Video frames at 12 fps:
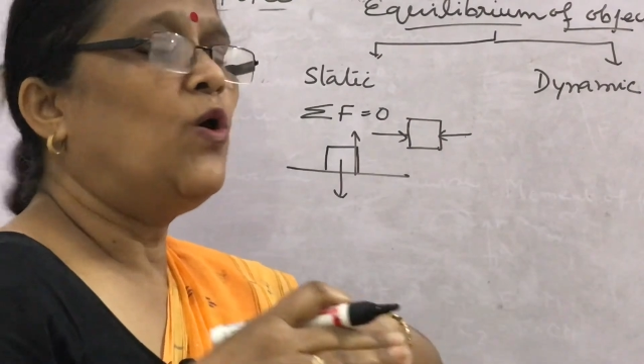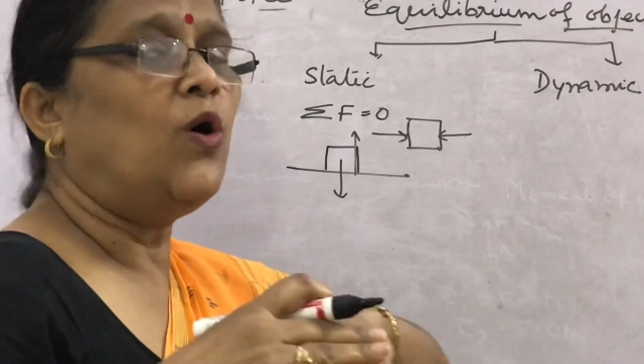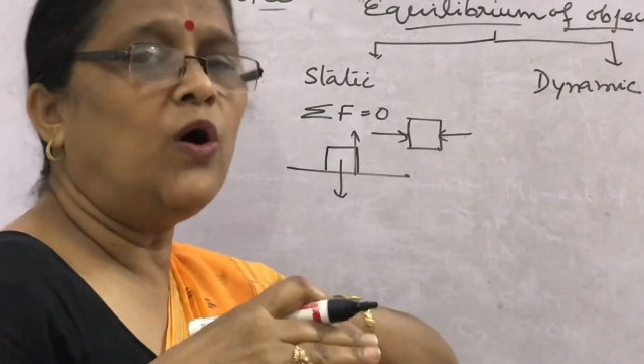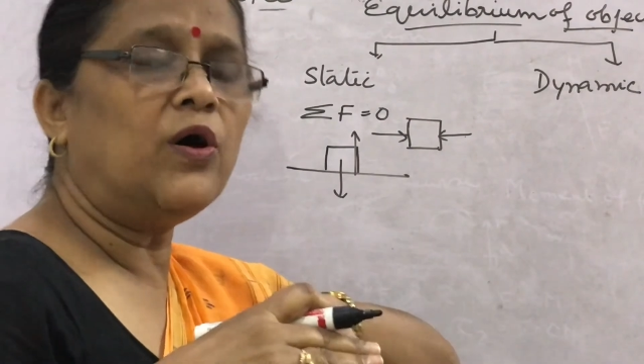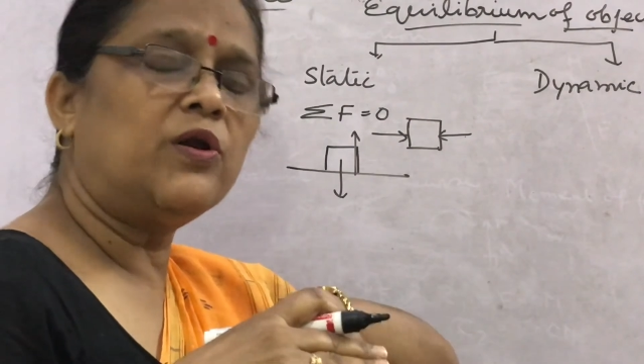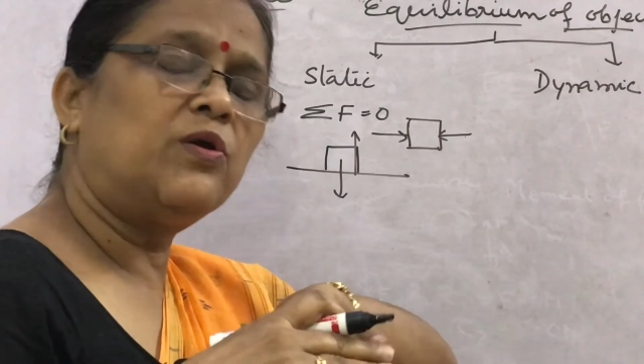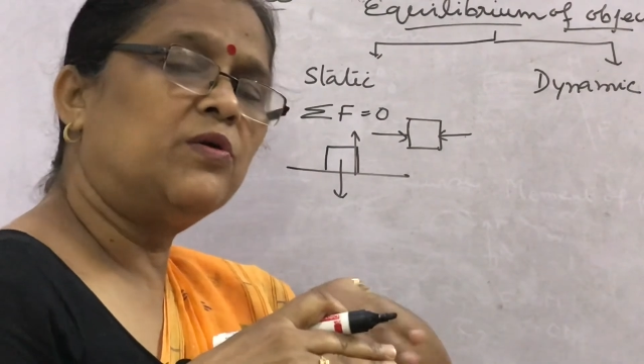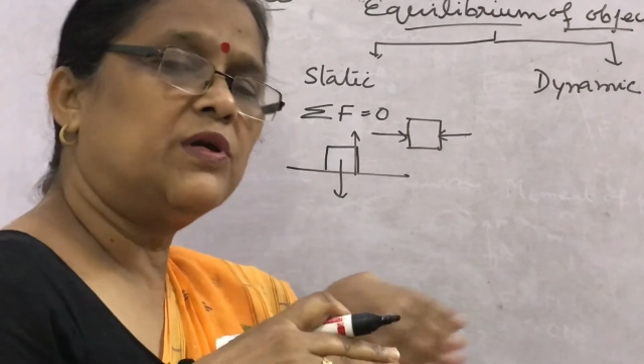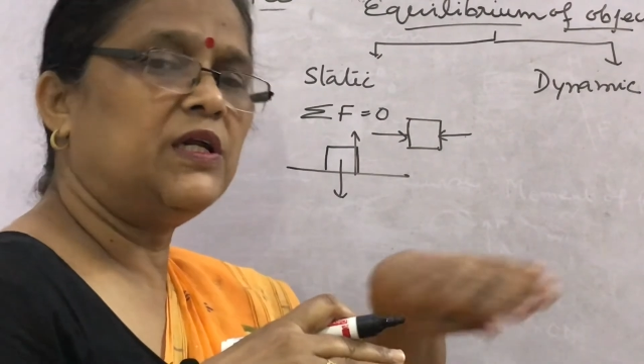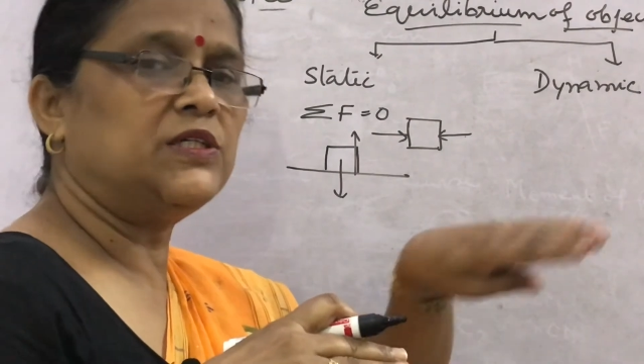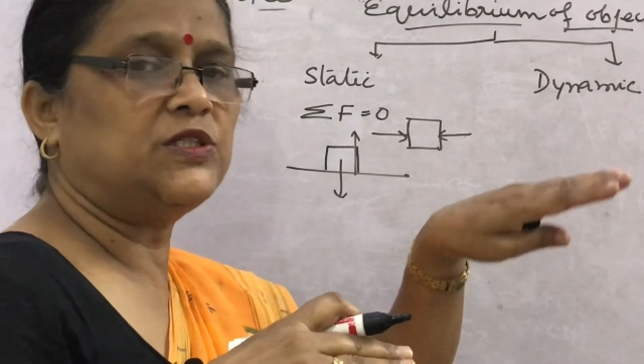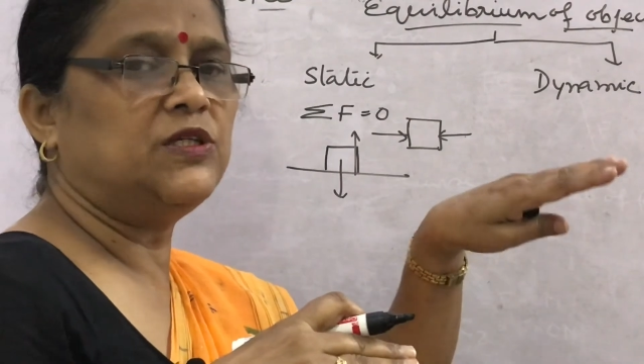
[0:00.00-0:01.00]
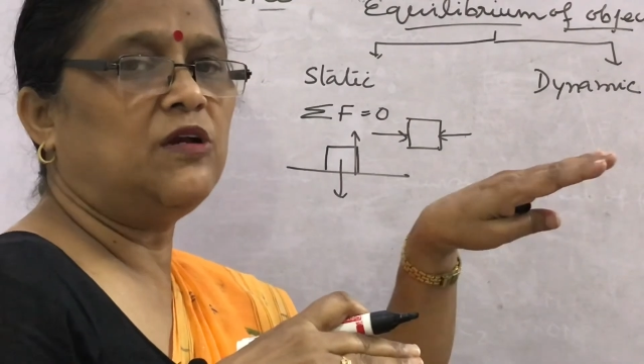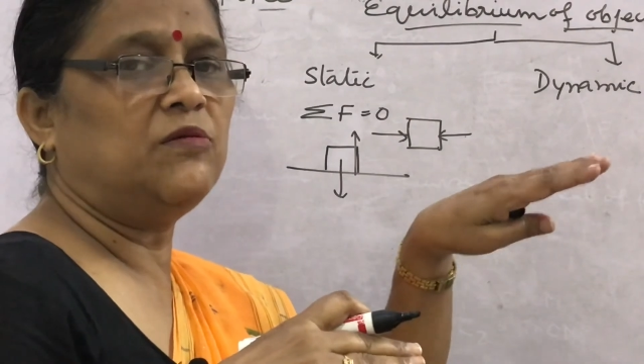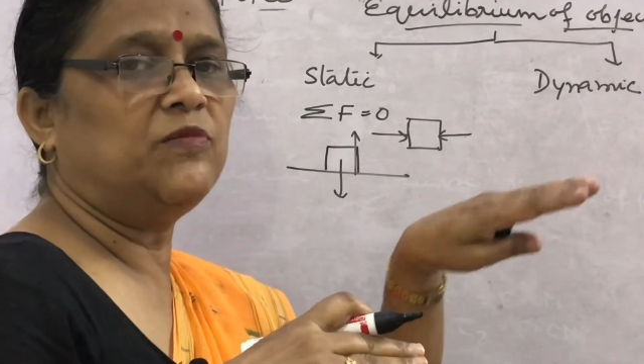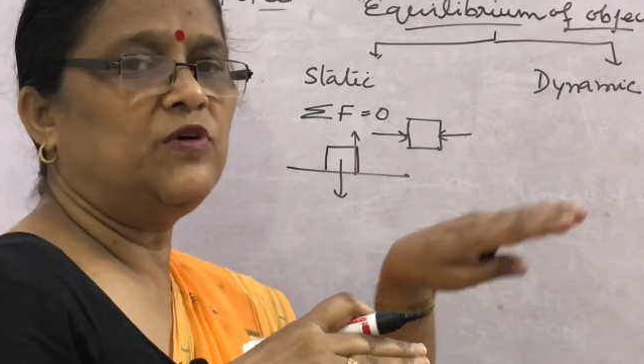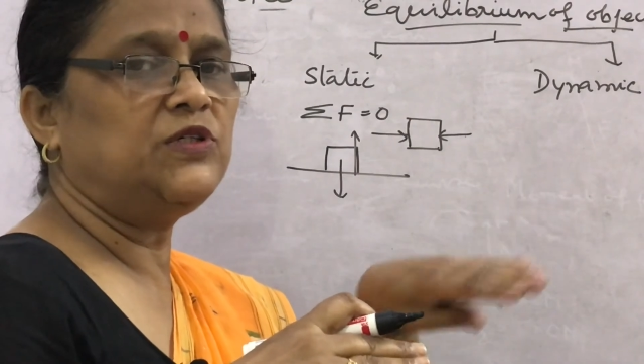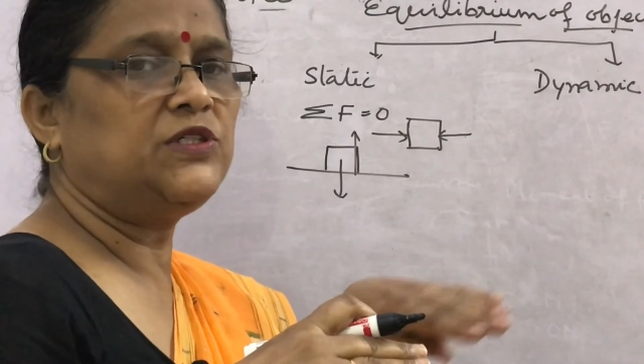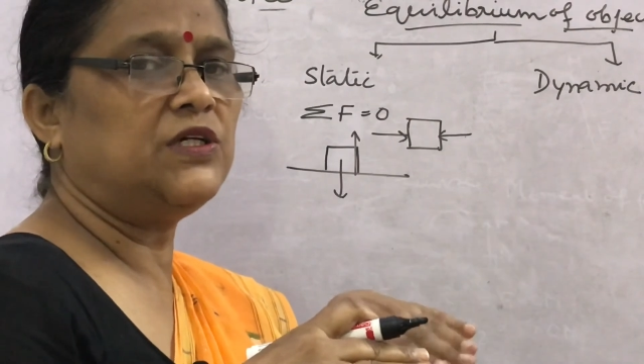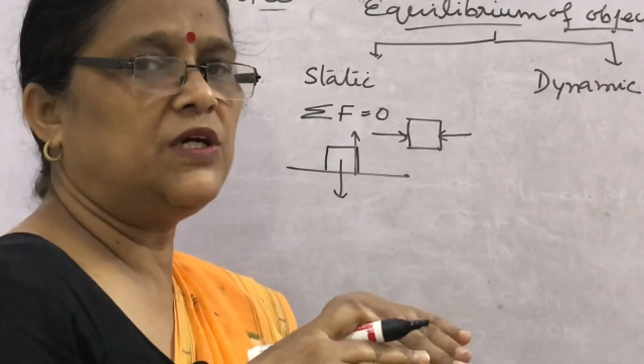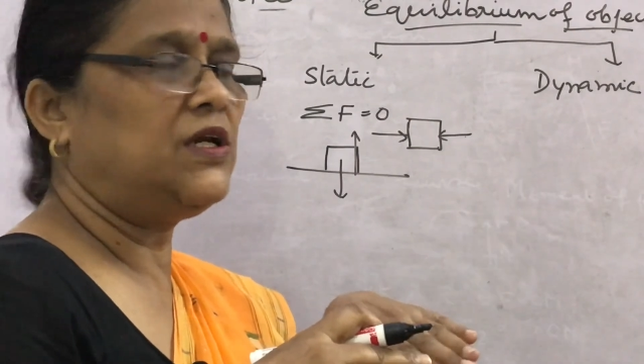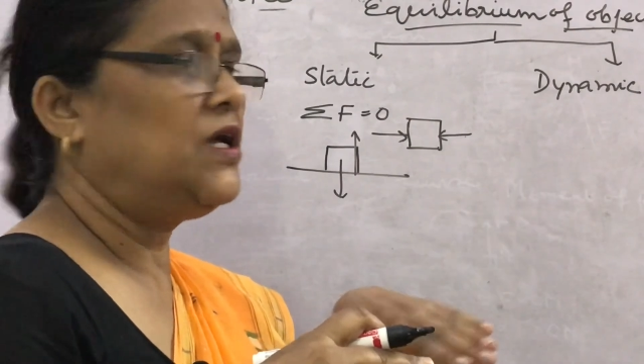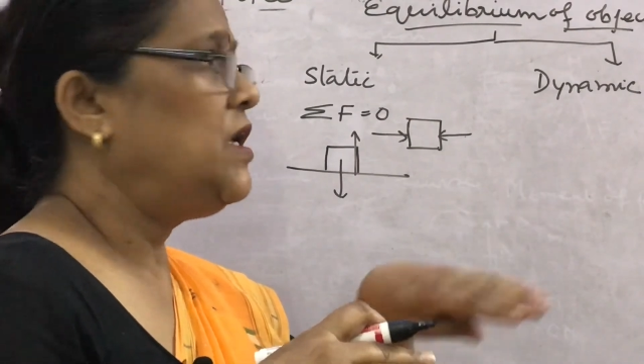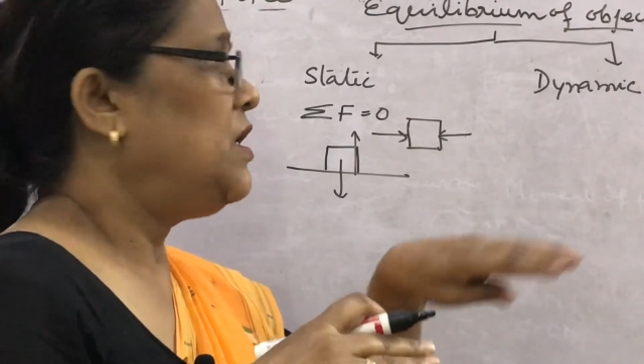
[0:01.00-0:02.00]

or rotational motion